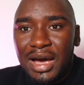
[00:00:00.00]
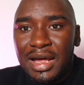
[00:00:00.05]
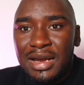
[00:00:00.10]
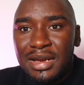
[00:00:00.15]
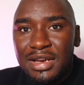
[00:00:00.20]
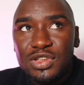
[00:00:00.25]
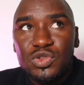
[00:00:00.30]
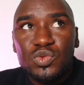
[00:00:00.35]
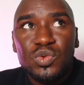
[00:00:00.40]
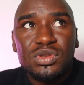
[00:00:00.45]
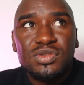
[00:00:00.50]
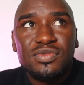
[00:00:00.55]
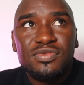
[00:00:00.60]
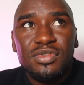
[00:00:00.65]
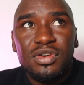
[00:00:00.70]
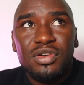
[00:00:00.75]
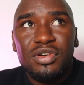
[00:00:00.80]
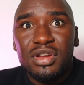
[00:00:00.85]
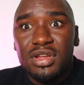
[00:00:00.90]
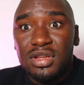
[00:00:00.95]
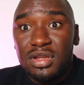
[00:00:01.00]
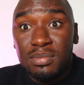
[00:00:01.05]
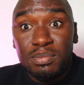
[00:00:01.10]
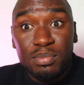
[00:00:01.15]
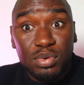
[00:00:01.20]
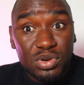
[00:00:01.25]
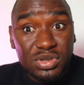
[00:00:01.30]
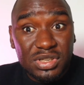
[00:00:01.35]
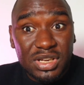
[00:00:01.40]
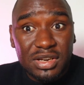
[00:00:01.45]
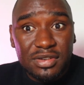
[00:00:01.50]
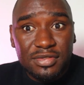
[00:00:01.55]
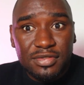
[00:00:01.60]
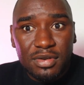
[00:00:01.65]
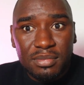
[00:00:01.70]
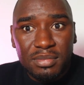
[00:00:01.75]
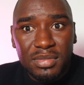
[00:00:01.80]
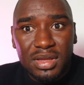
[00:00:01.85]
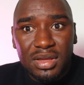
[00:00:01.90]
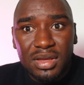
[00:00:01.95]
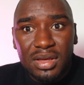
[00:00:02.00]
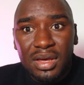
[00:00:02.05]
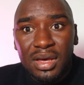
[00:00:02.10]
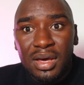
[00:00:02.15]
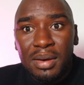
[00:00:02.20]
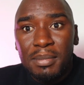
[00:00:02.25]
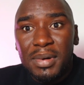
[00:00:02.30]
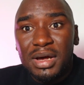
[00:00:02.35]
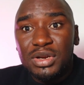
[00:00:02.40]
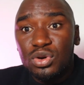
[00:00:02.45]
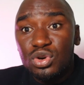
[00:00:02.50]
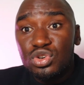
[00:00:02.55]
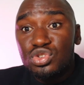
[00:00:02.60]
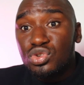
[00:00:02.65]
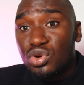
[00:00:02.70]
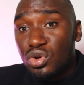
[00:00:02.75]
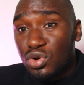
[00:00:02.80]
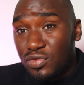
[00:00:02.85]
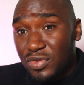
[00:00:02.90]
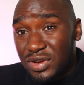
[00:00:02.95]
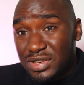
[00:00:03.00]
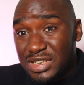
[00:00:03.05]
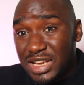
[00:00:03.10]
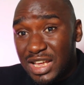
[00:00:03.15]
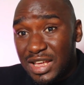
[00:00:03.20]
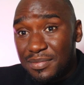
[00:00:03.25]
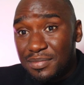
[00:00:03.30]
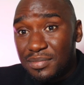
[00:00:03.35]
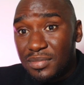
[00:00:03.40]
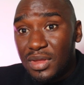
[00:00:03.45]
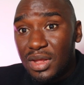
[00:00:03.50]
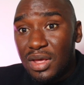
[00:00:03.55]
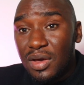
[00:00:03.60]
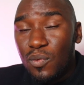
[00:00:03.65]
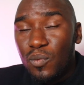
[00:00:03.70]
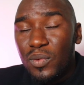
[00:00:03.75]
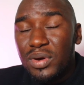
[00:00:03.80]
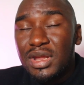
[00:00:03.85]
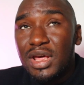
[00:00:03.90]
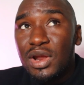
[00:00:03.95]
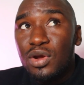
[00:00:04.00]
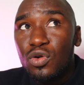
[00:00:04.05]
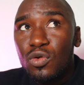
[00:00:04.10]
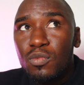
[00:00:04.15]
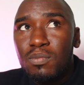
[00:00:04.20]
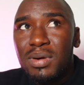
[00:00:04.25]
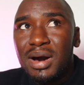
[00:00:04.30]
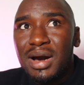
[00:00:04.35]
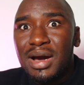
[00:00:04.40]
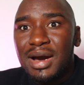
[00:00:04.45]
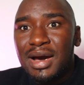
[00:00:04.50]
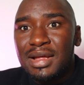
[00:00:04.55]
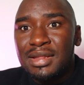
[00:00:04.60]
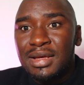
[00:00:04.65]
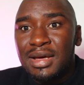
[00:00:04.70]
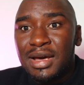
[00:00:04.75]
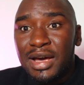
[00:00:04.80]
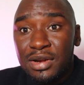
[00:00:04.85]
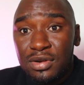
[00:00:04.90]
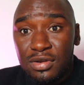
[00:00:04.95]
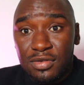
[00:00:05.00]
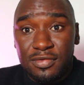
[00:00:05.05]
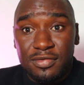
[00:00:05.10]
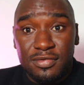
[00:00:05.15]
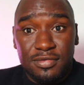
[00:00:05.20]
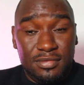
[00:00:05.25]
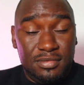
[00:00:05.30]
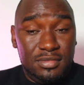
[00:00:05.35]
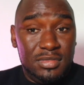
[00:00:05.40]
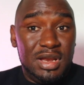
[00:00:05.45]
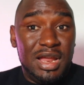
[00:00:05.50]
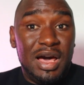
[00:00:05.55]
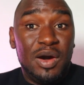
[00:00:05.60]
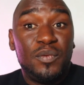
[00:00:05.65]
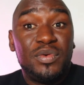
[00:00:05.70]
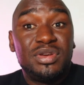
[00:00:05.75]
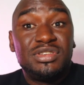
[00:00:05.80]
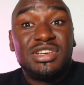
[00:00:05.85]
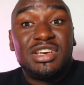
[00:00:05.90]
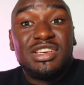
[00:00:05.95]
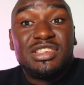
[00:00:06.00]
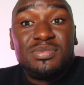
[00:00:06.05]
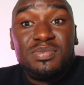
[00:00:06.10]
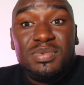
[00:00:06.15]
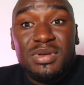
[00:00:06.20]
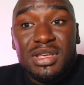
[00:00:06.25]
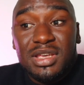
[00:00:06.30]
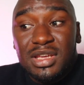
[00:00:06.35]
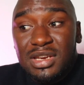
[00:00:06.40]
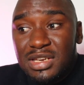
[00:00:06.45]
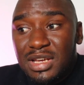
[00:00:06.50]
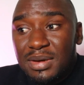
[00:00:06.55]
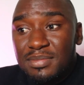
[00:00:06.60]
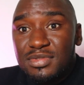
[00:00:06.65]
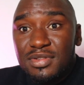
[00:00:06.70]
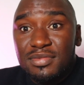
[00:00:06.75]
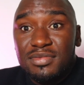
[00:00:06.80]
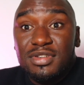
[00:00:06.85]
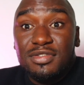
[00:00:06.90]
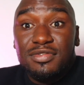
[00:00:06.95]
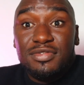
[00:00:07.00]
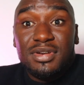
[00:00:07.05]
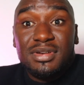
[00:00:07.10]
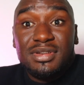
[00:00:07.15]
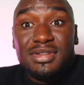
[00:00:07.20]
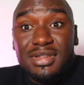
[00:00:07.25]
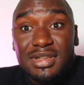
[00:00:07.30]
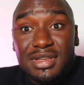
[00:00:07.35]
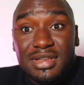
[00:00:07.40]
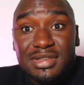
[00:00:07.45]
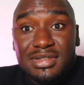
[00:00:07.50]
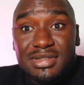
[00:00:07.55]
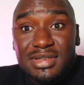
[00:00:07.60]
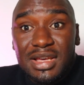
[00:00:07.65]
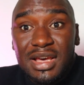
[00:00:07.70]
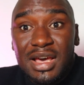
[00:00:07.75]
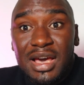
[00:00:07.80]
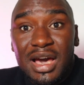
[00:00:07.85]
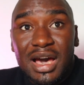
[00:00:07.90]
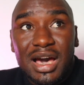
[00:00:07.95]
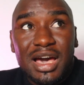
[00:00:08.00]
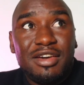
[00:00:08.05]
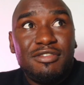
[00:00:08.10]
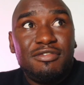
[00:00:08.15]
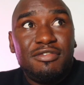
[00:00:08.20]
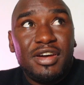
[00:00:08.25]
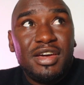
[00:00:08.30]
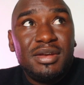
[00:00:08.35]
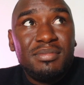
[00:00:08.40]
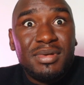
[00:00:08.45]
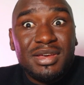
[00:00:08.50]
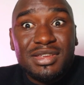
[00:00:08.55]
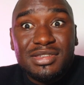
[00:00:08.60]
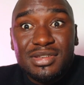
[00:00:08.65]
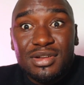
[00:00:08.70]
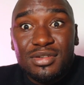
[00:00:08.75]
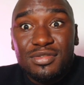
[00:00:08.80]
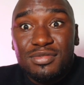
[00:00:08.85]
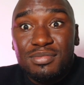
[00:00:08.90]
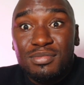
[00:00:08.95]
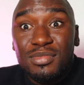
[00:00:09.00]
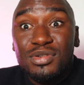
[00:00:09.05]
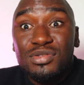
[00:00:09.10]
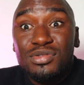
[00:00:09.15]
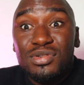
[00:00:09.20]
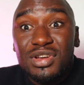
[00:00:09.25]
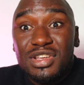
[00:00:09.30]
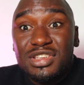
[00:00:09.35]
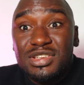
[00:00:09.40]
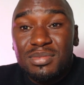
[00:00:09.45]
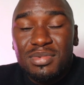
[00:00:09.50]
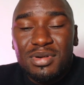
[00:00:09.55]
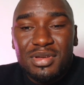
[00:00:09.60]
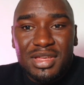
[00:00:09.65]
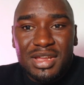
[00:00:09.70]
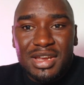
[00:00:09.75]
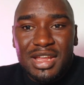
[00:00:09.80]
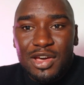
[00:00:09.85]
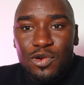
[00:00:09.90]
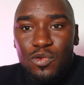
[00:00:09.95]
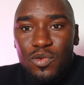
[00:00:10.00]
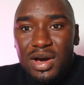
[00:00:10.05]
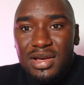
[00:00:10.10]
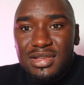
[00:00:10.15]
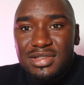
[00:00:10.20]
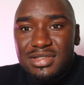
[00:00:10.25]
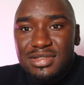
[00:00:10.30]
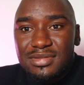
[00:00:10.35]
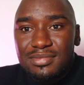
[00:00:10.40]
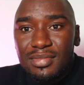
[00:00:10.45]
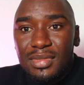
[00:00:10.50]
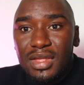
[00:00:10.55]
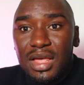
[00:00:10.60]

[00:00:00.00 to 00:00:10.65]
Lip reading: And this was very important for me. But also over time, when I look back at the kind of language I speak in terms of different things, I find myself more knowledgeable than I was.